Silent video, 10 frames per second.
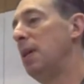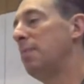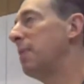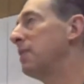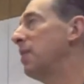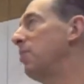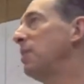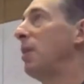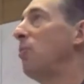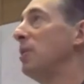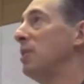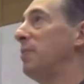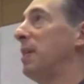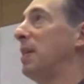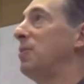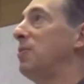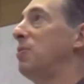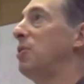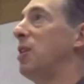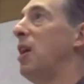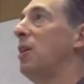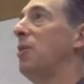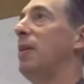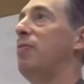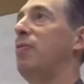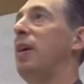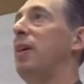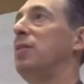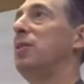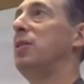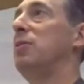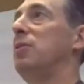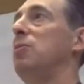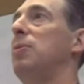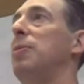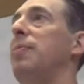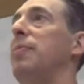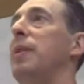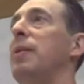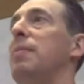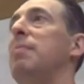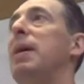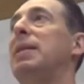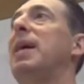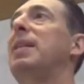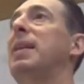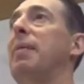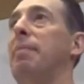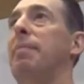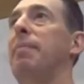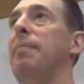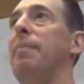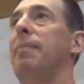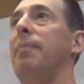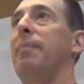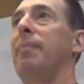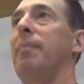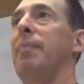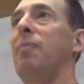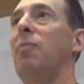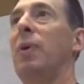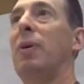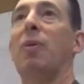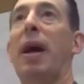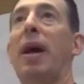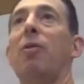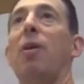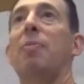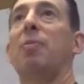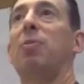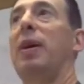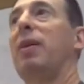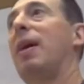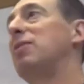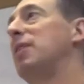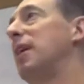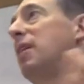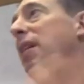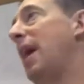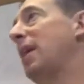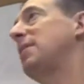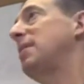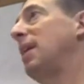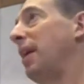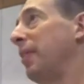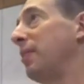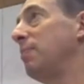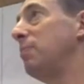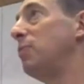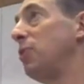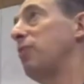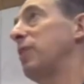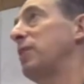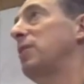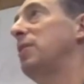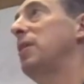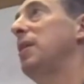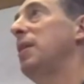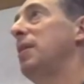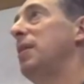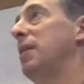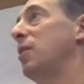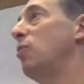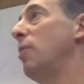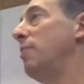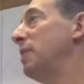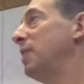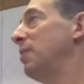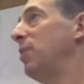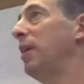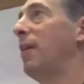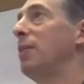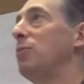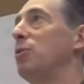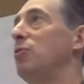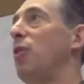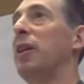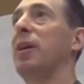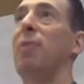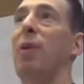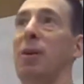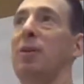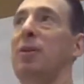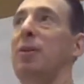But in some ways I wasn't, because Chicago had failed to maintain them. When I grew up, the playgrounds had glass on the surface. the equipment in the playgrounds was falling apart.